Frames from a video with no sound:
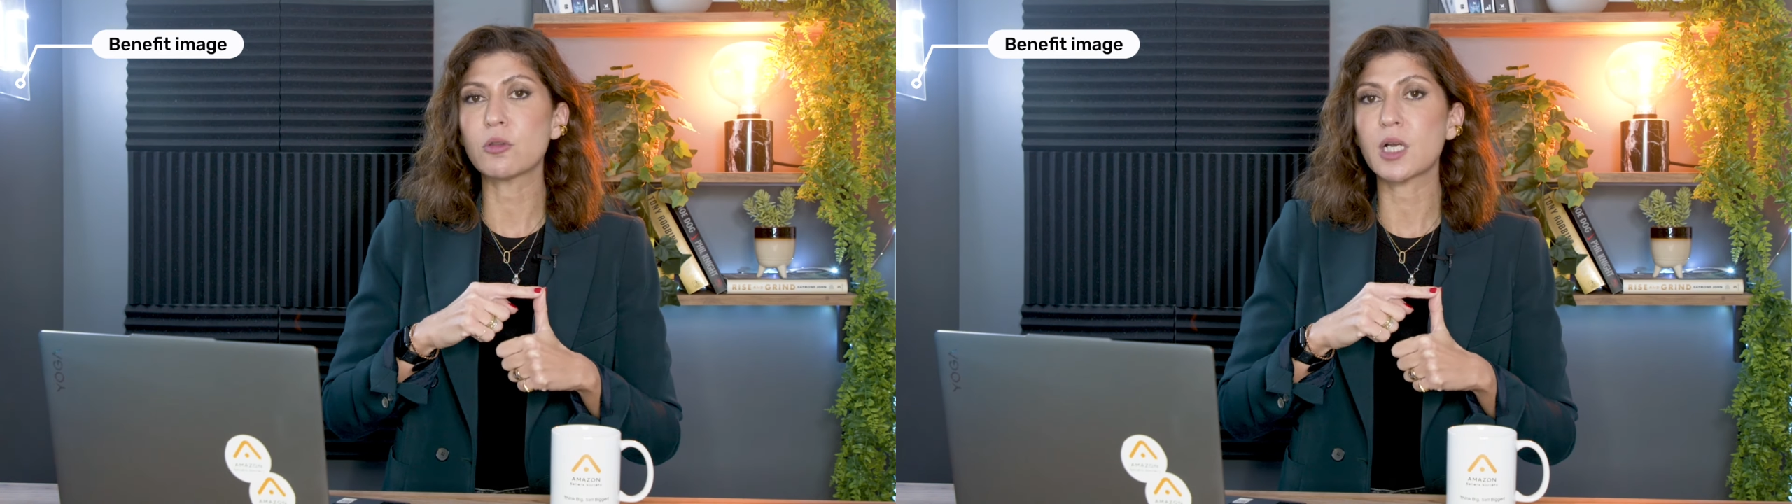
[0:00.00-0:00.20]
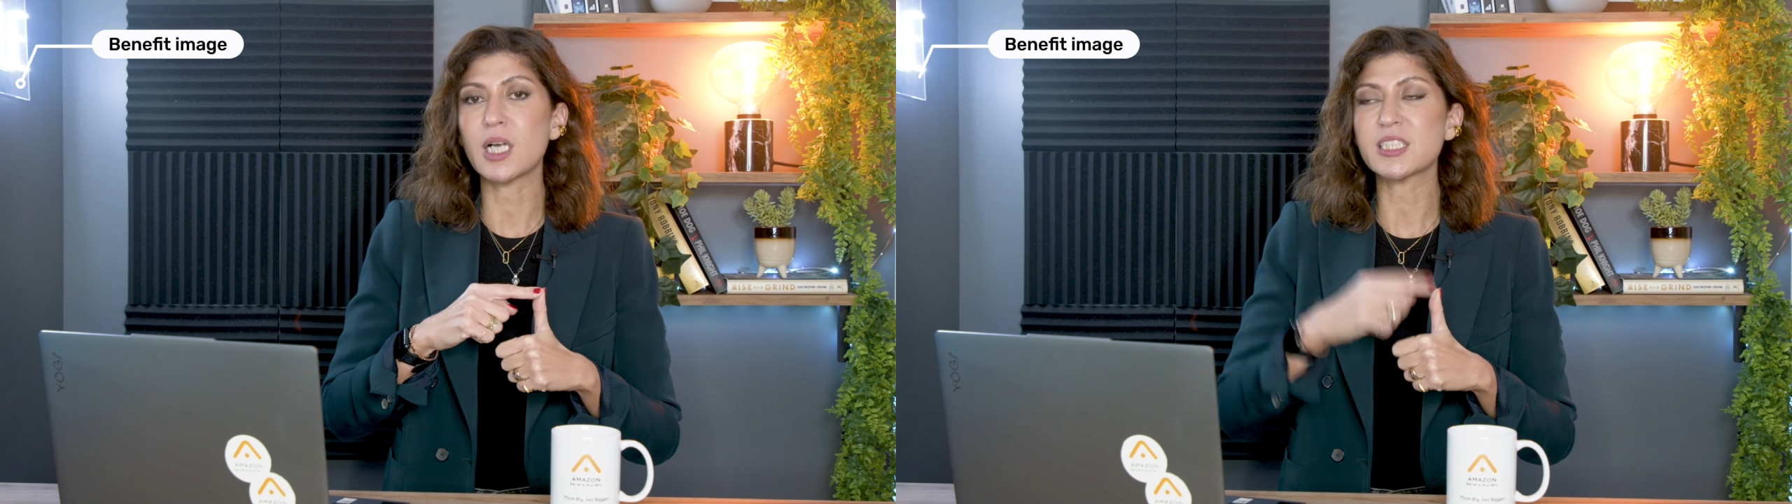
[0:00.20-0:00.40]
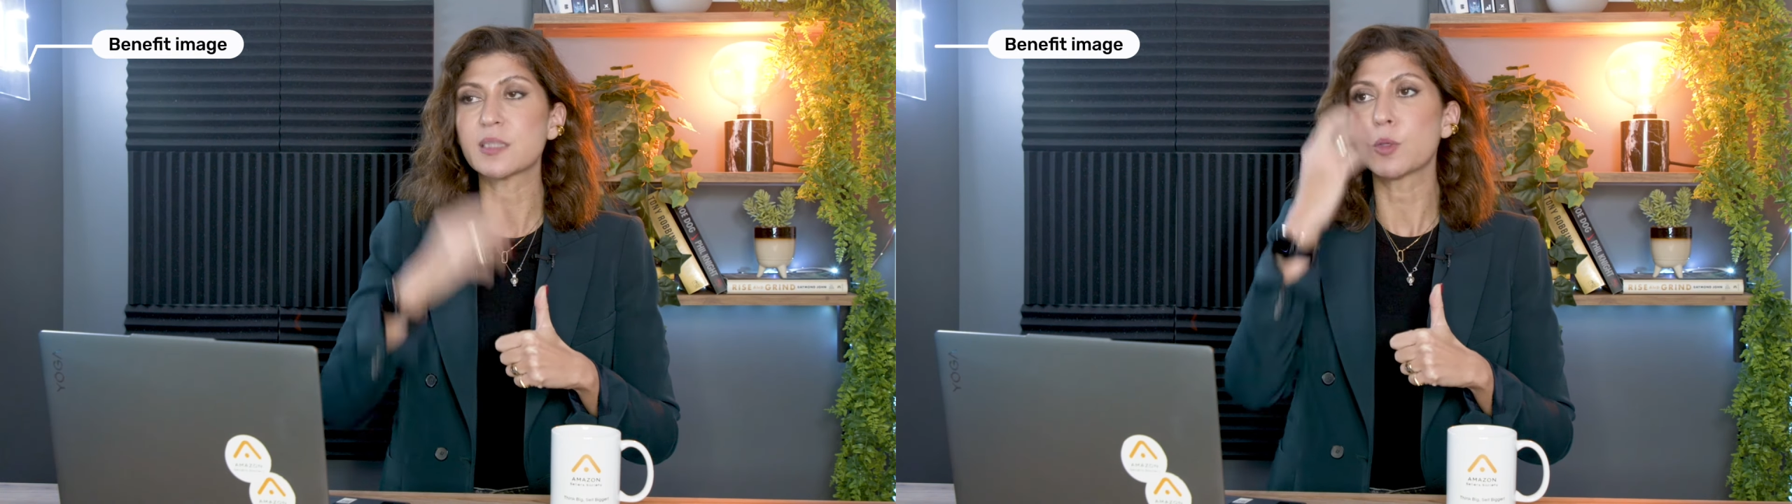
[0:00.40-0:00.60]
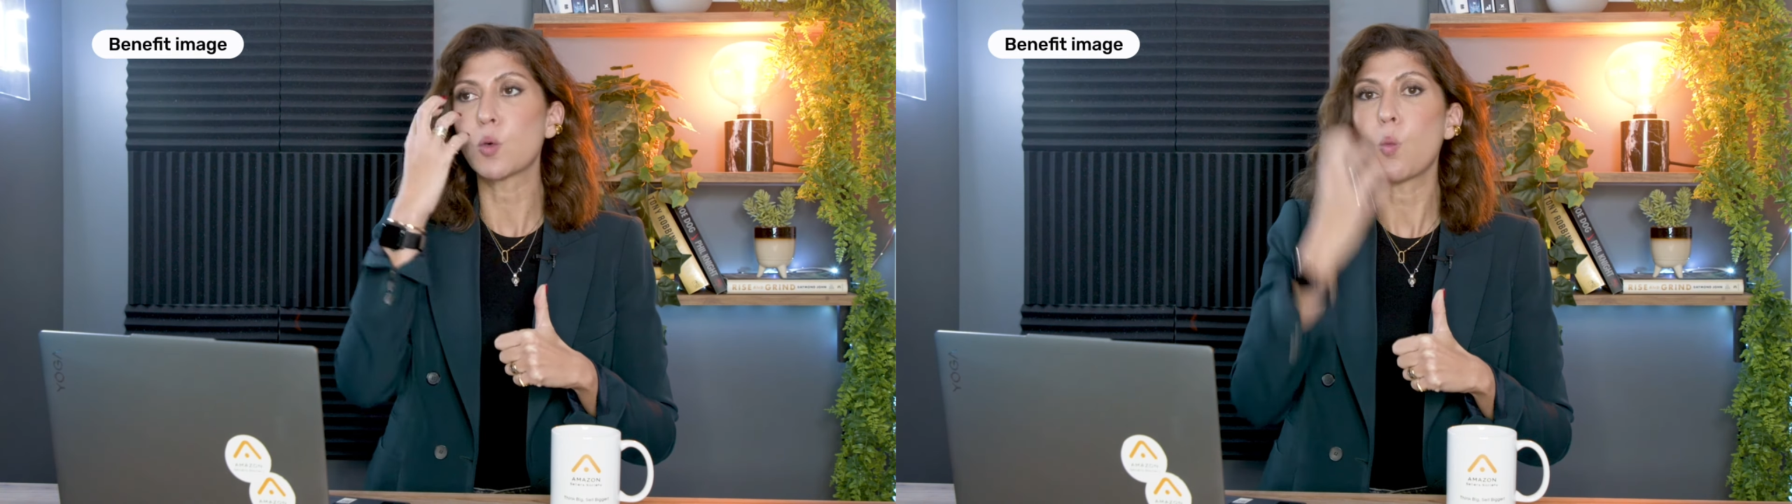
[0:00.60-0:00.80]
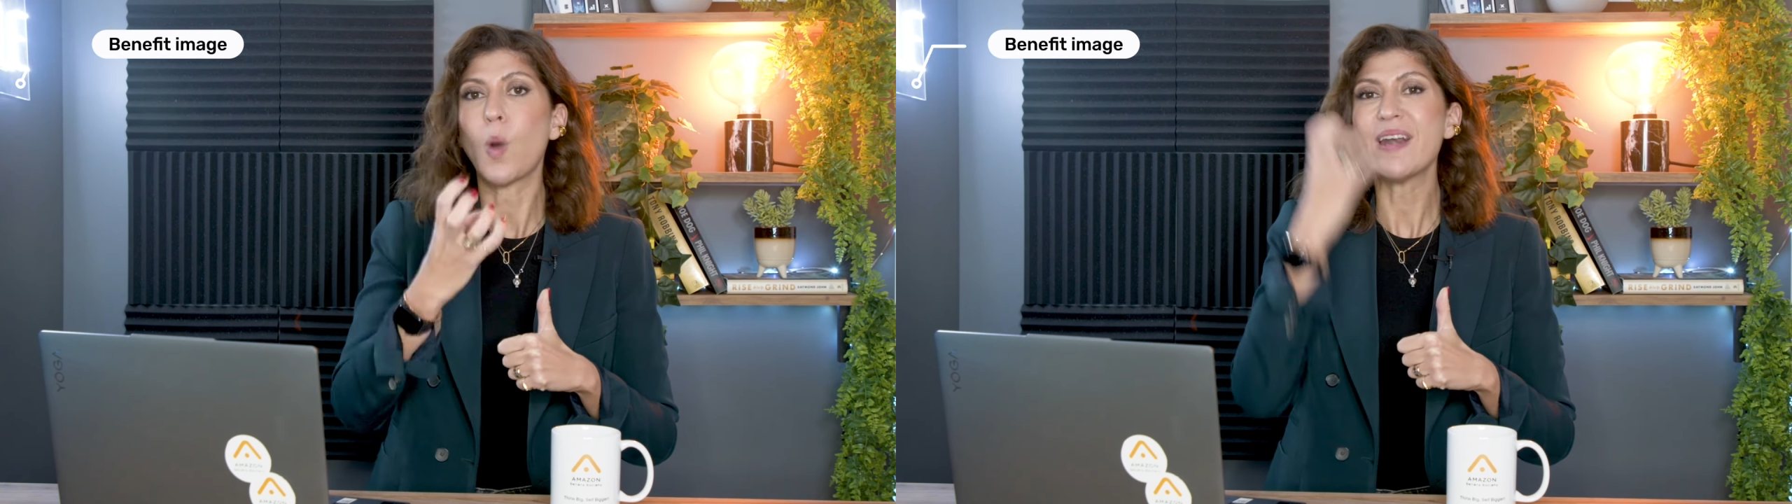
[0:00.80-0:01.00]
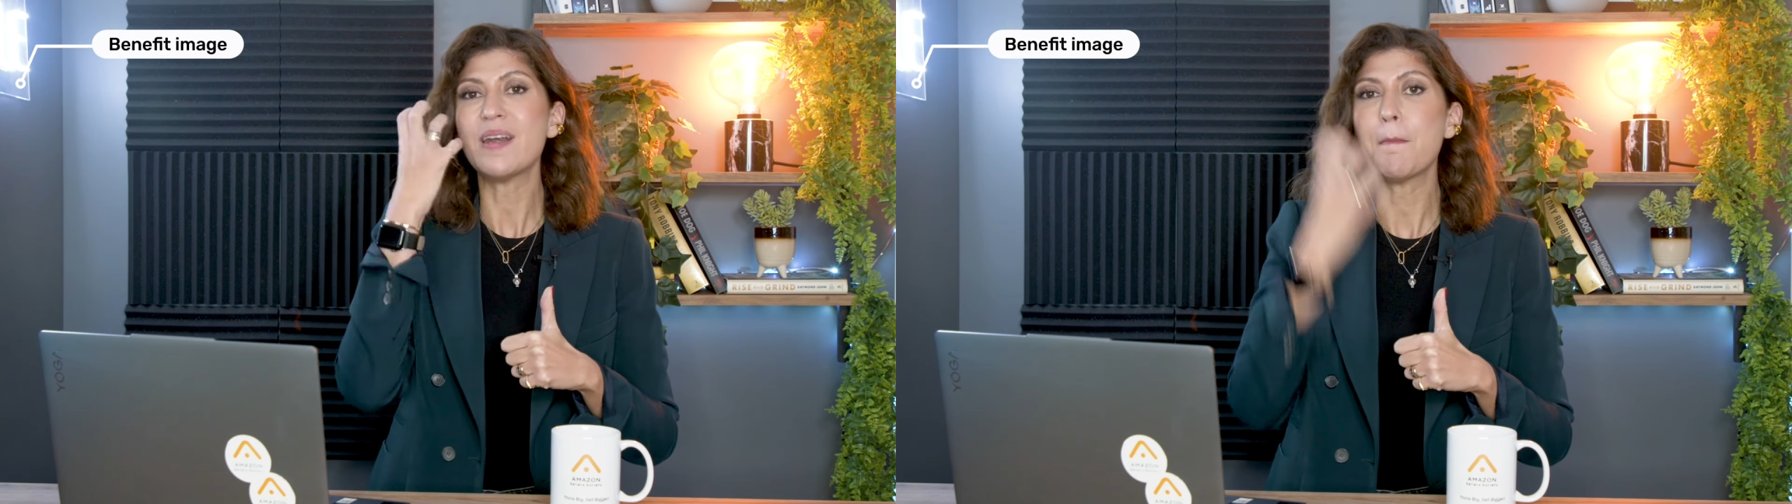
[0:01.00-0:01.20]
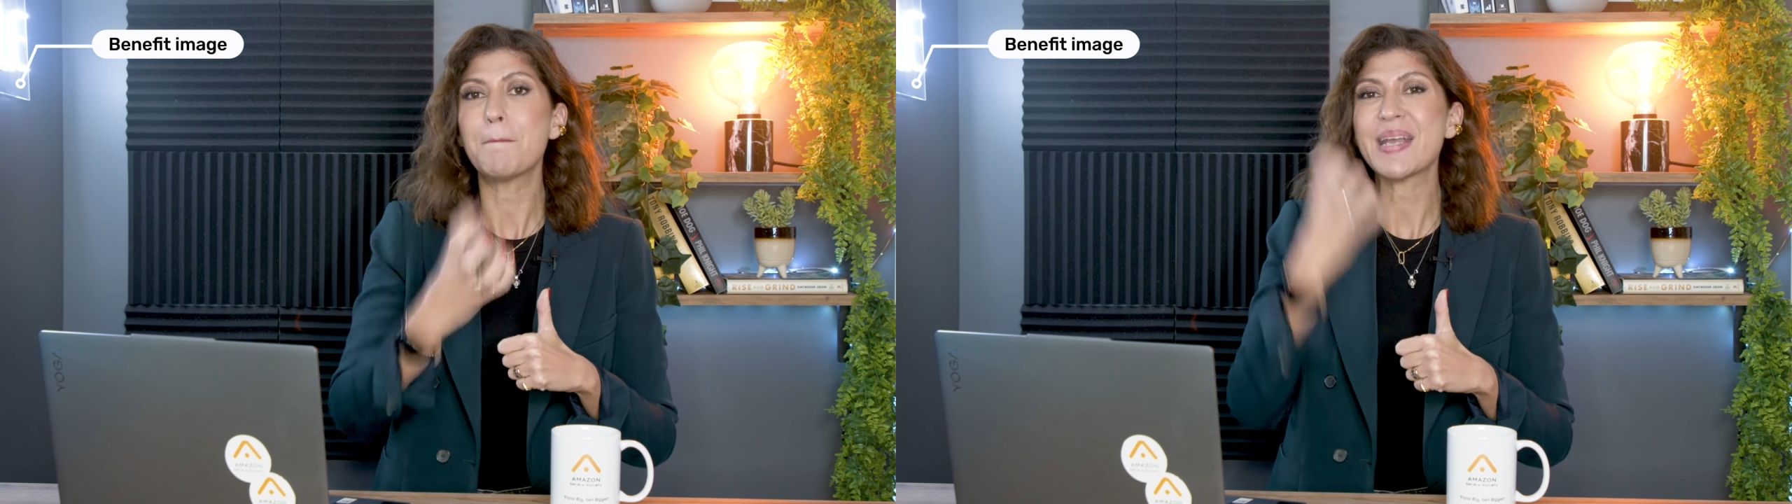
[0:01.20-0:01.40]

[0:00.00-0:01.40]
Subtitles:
to the customer one